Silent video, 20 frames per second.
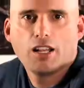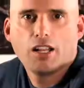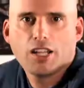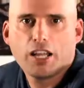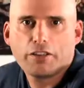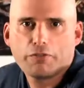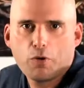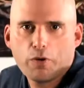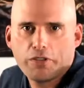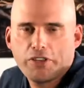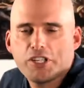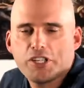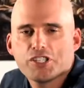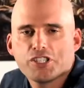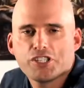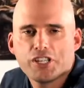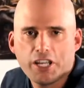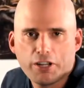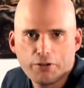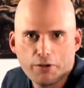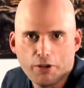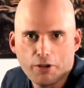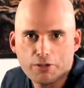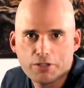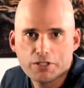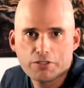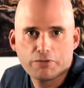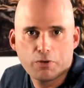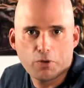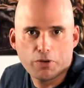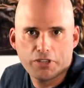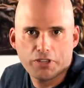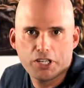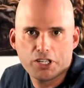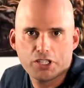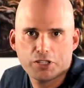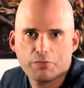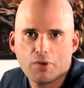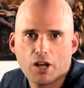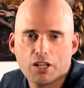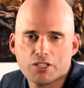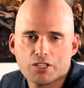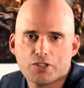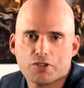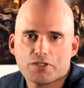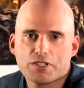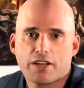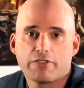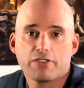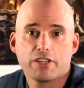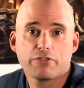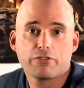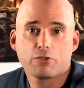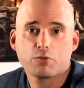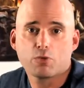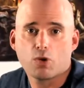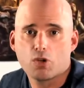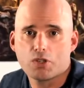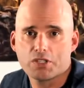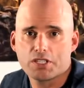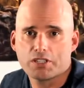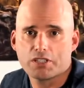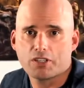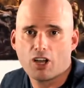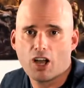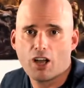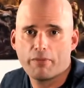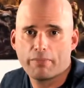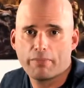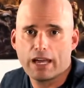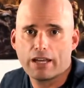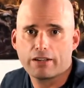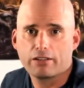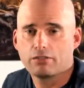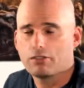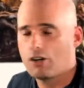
Like 4th edition heroes, 4th edition monsters have different roles in combat.